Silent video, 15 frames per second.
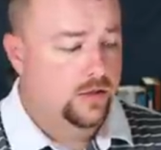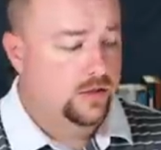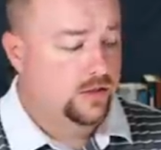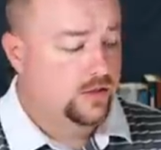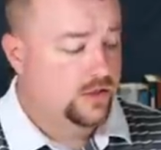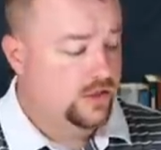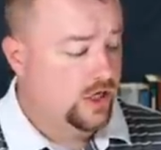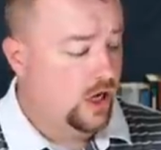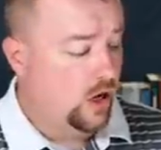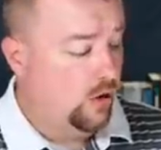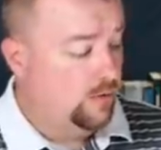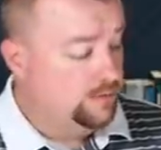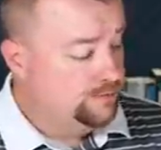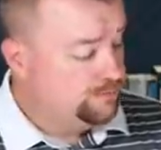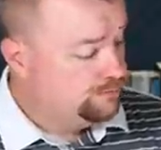
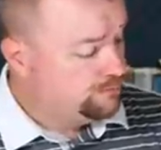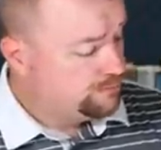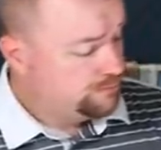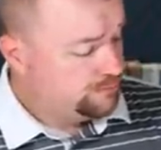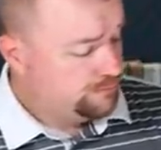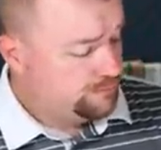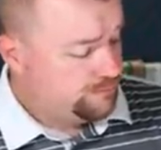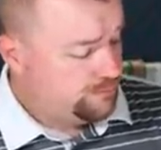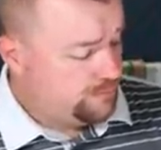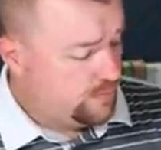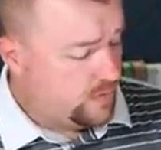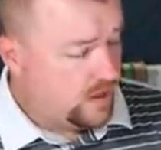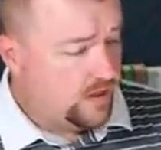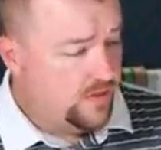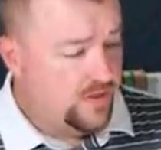So
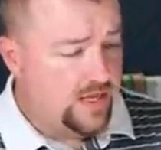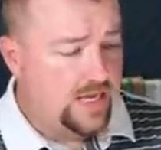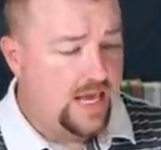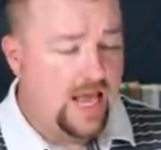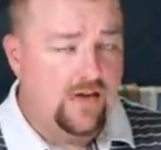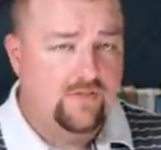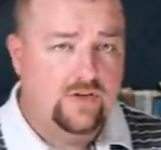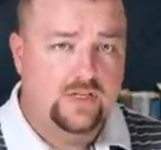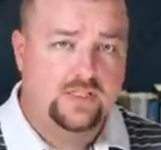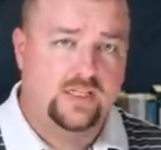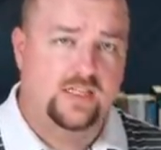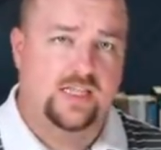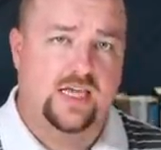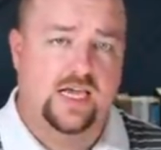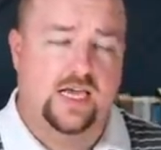the evidence
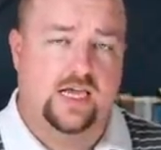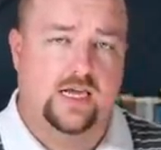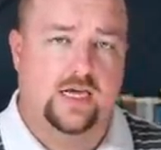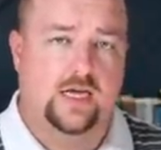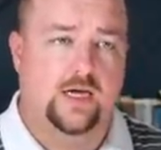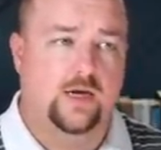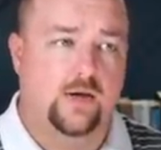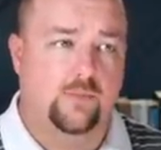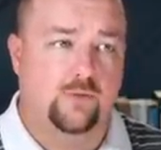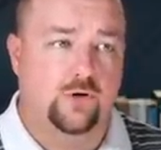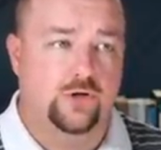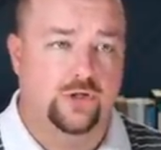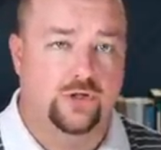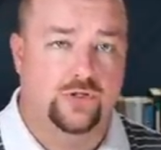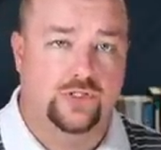that they
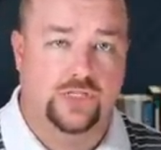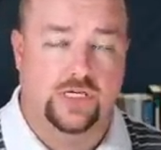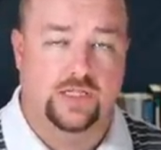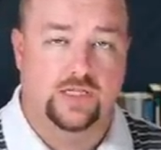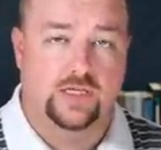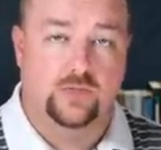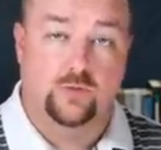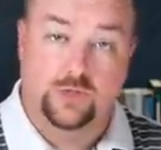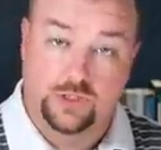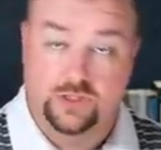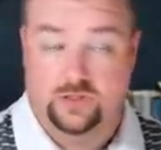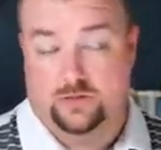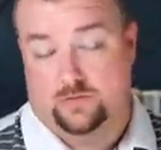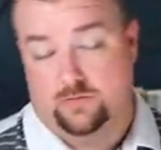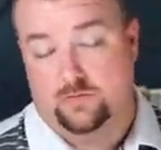produce in this, which
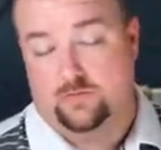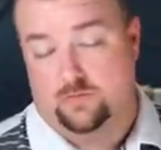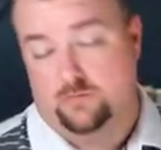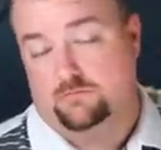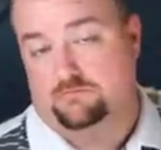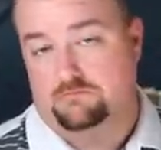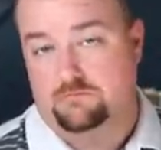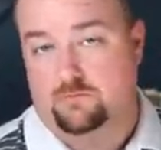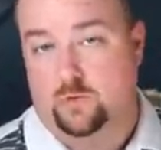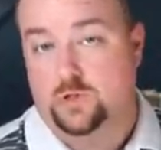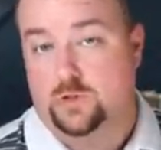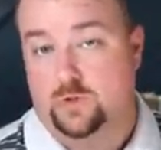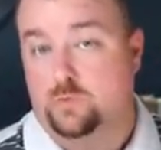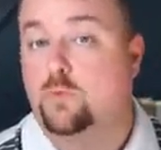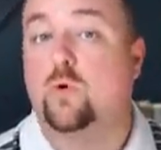was
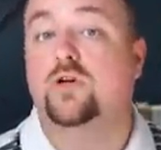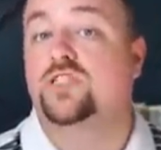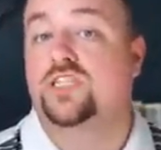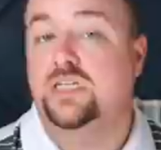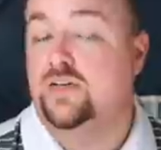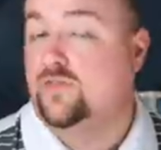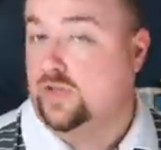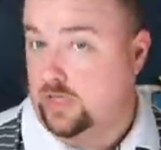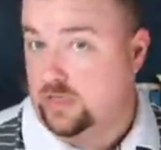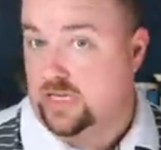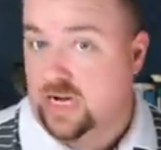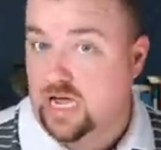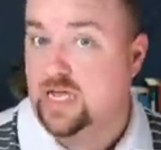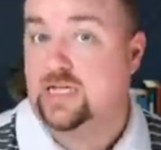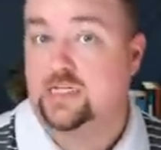more significant than
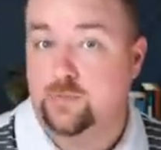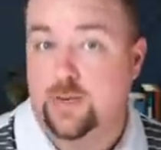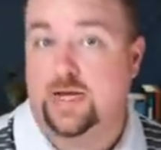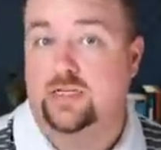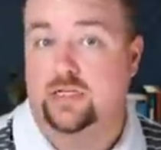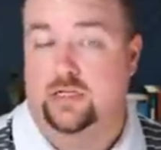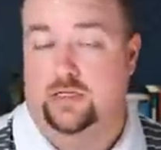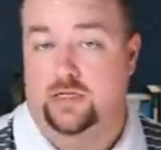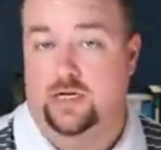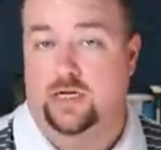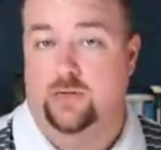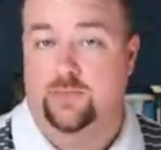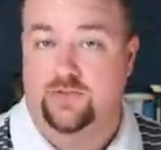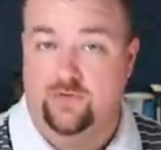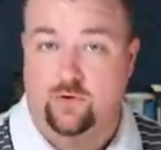I expected
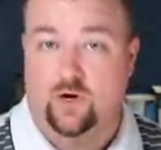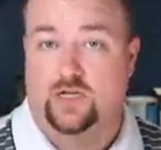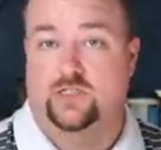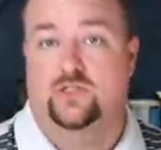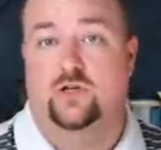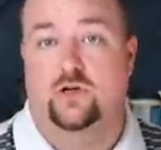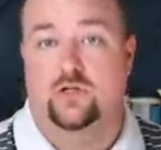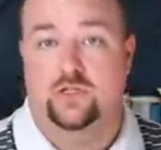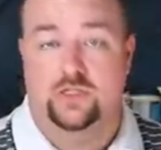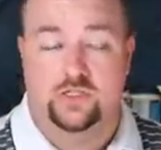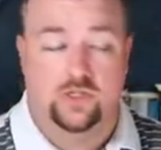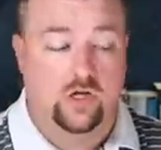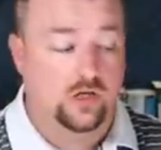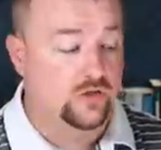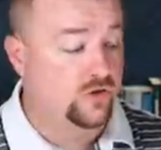before I saw this
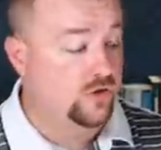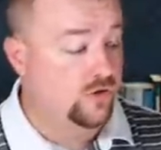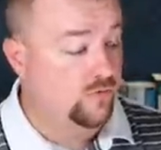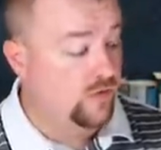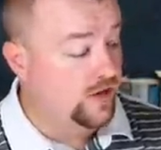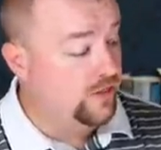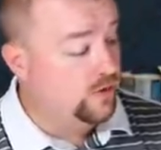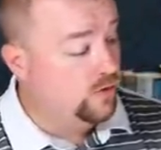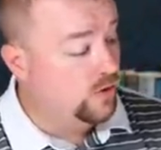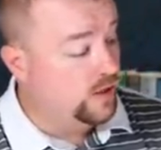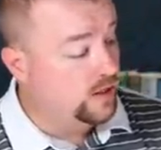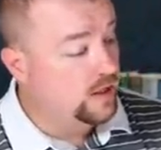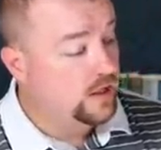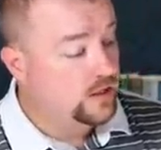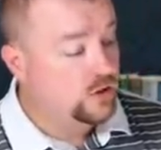lawsuit and read through
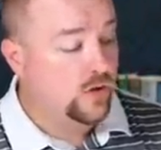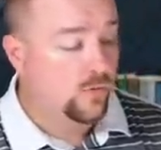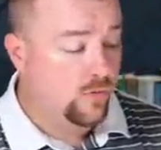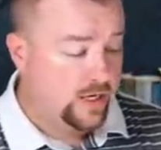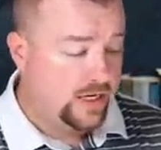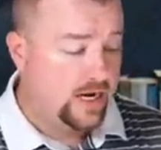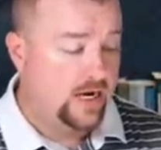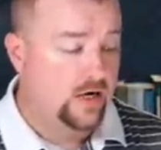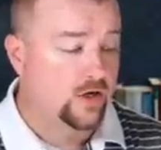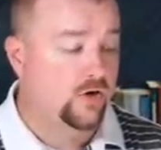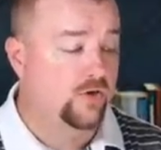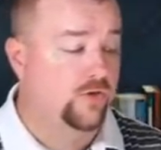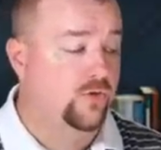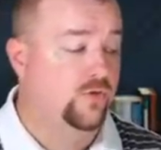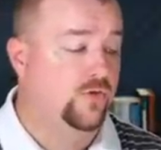it. So I want to kind of
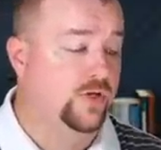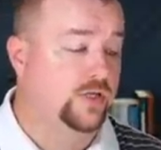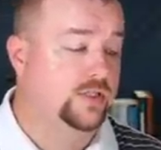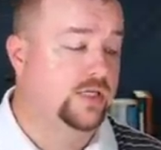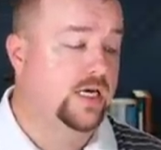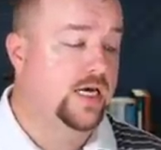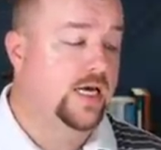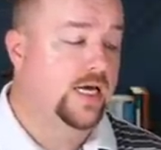go through this.